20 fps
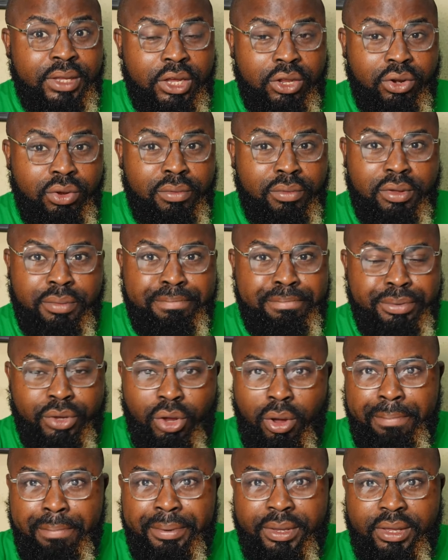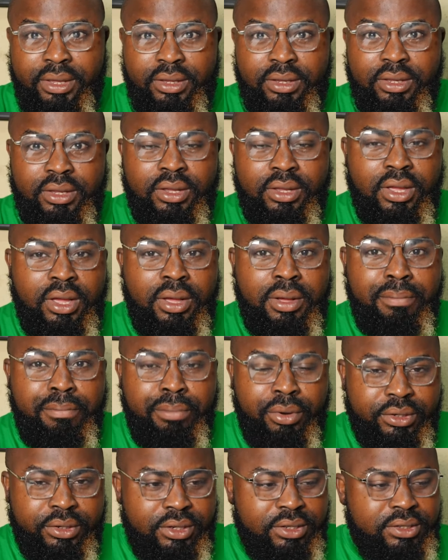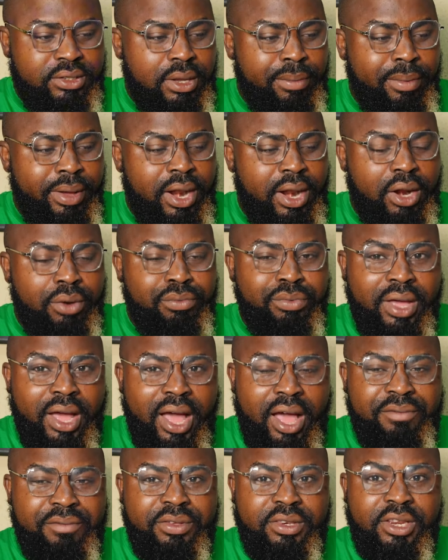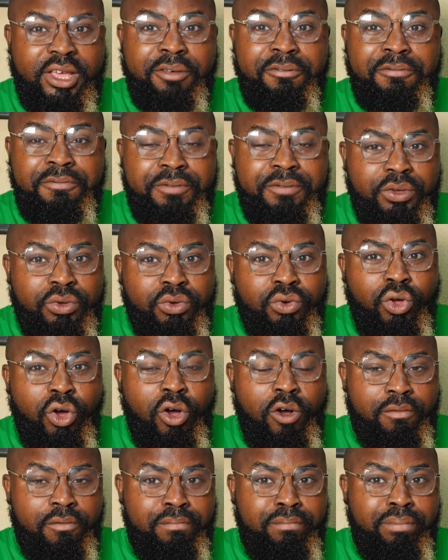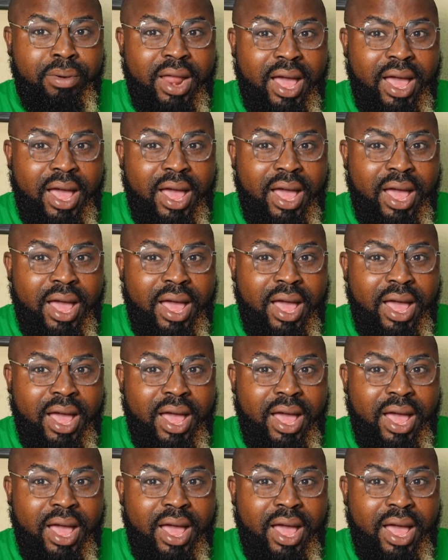You know, pure pink. But this time around, we are having a field of